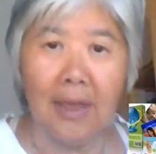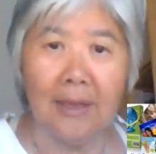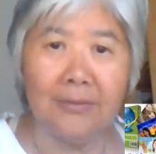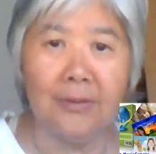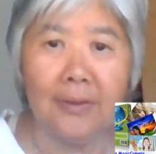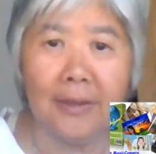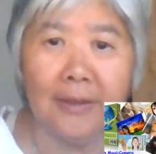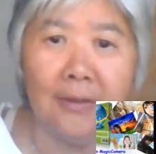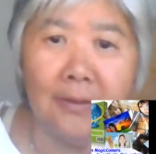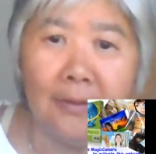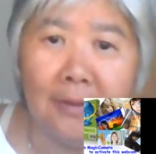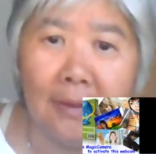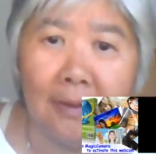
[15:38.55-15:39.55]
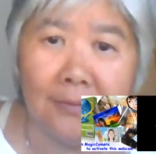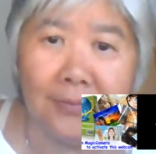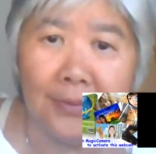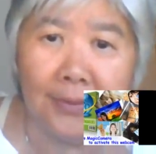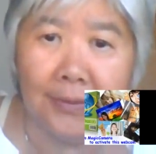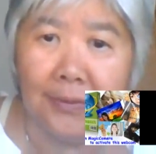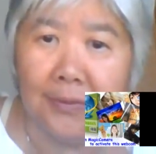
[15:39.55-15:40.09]
after I turn off
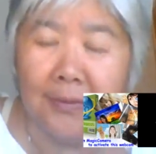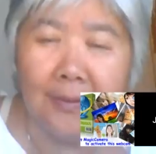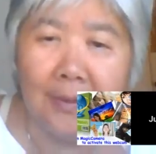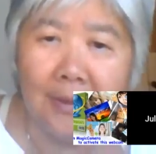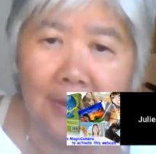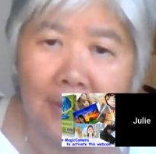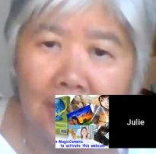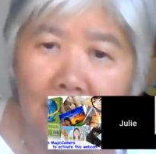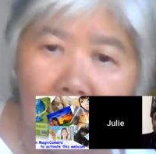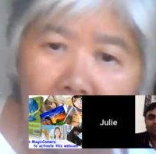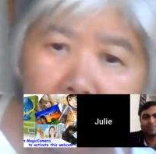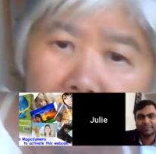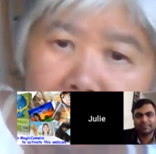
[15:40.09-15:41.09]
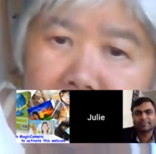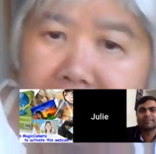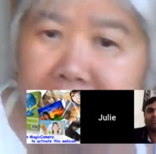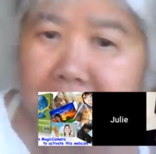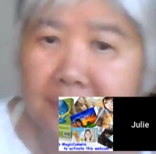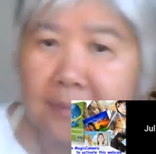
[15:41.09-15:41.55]
um,